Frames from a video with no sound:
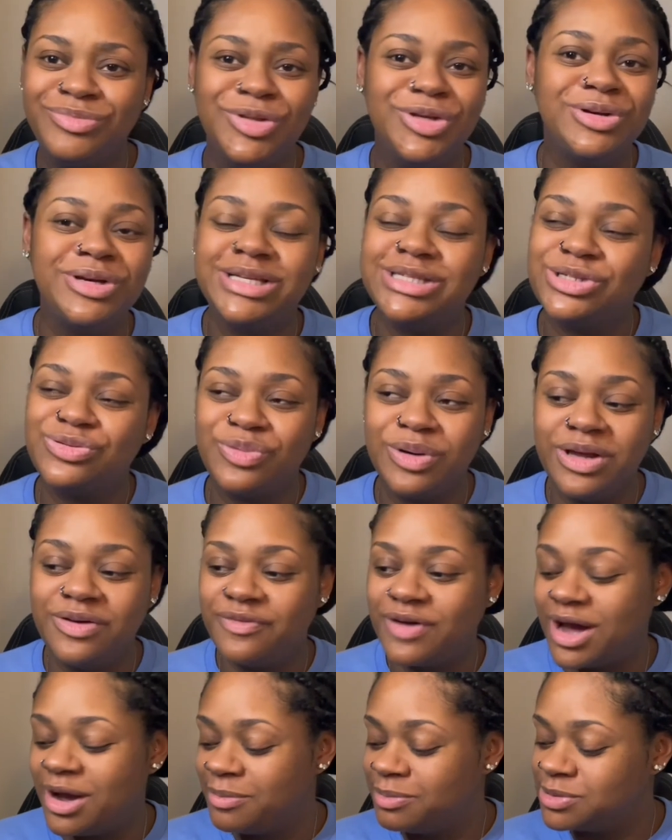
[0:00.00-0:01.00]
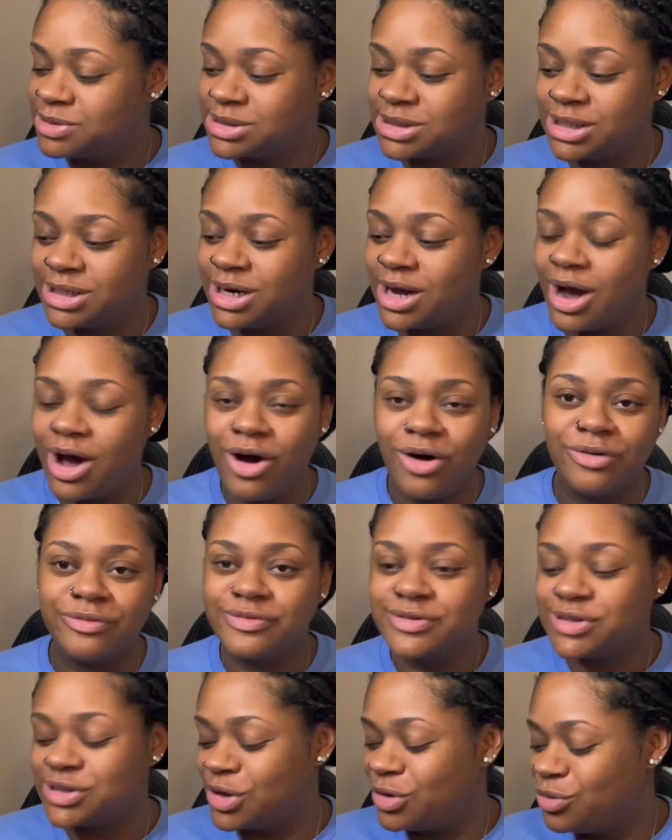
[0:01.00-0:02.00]
you're getting twenty-five percent
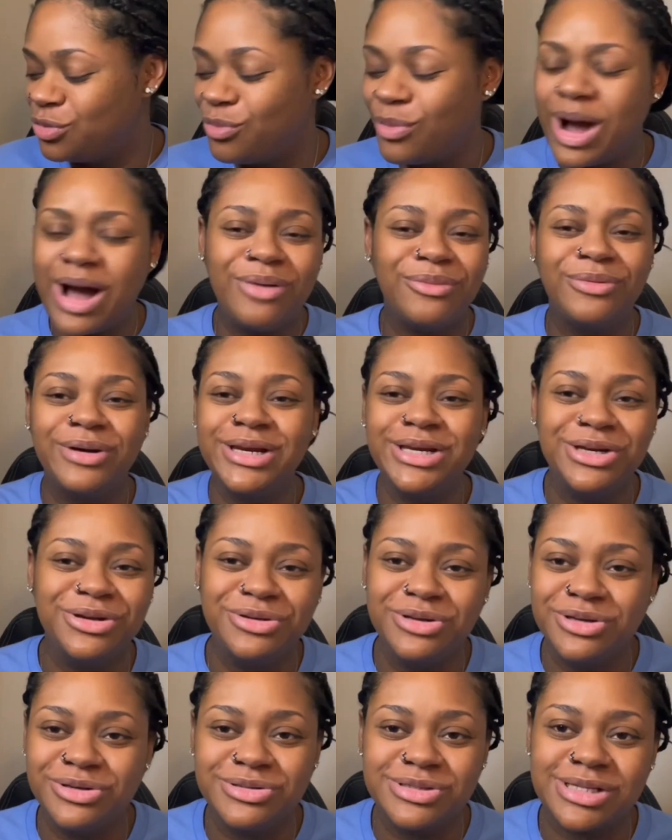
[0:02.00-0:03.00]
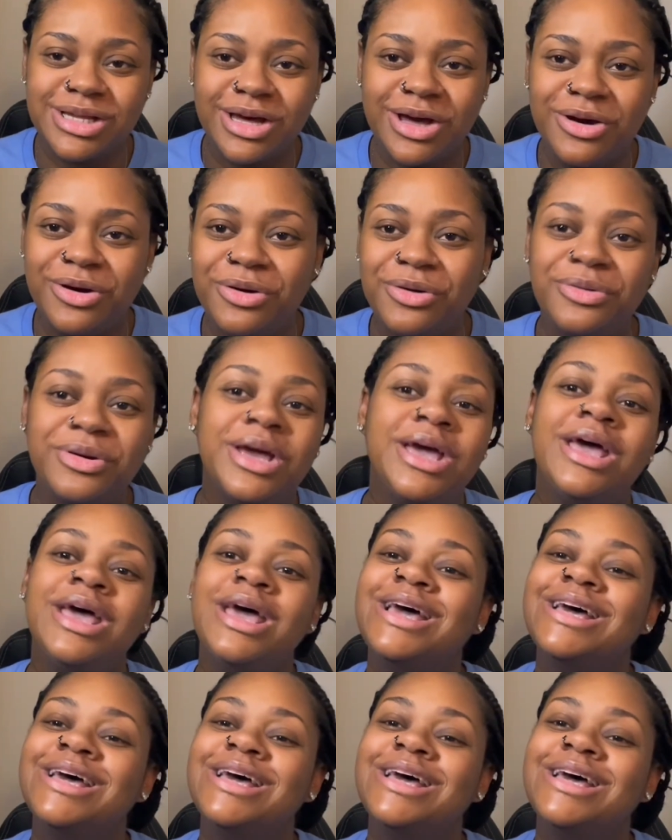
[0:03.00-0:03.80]
off, so why wouldn't you use the code?